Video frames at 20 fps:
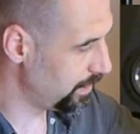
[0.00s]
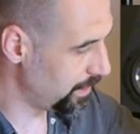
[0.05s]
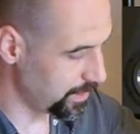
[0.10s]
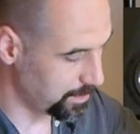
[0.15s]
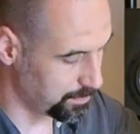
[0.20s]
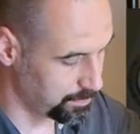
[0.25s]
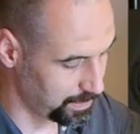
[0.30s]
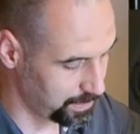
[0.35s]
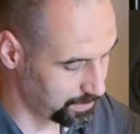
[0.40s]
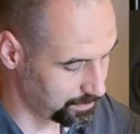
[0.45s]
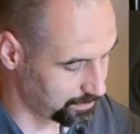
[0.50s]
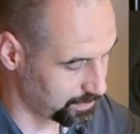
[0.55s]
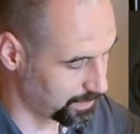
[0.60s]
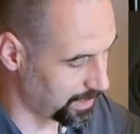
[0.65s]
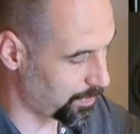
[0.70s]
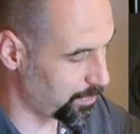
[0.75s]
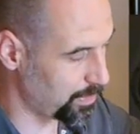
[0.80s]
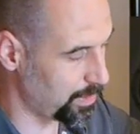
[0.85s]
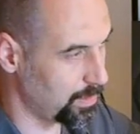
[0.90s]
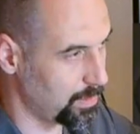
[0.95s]
it means that
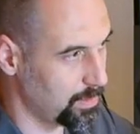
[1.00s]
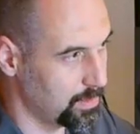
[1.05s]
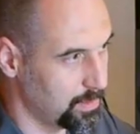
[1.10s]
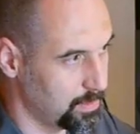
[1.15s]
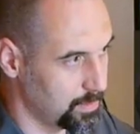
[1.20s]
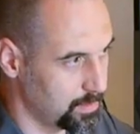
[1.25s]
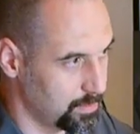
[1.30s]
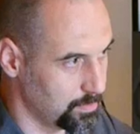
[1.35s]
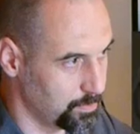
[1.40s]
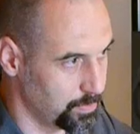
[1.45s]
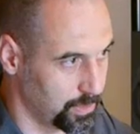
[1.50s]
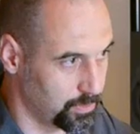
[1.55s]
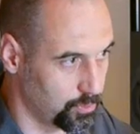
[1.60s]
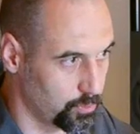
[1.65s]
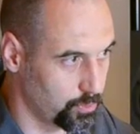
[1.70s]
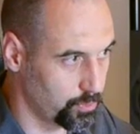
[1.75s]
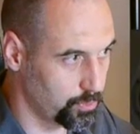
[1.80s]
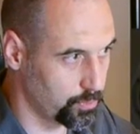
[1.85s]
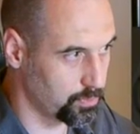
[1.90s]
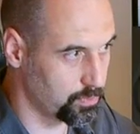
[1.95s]
I will
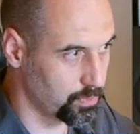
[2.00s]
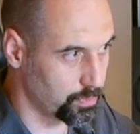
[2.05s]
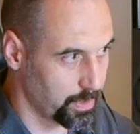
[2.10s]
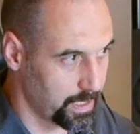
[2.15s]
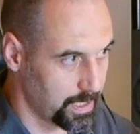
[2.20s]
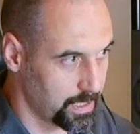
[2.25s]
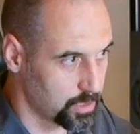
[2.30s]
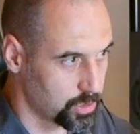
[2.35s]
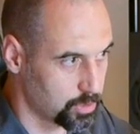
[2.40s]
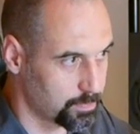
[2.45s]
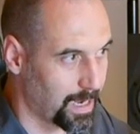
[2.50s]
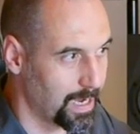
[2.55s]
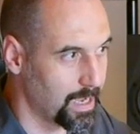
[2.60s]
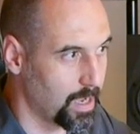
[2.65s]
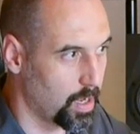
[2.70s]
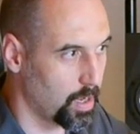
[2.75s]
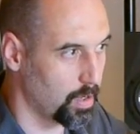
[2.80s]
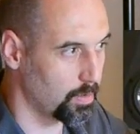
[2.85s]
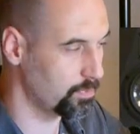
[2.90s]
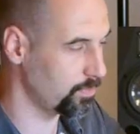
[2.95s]
reduce the range by
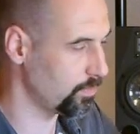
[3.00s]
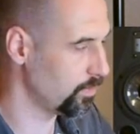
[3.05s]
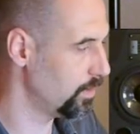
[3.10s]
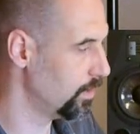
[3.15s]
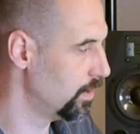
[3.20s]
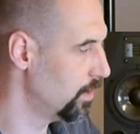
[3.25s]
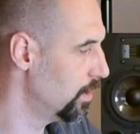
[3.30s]
half.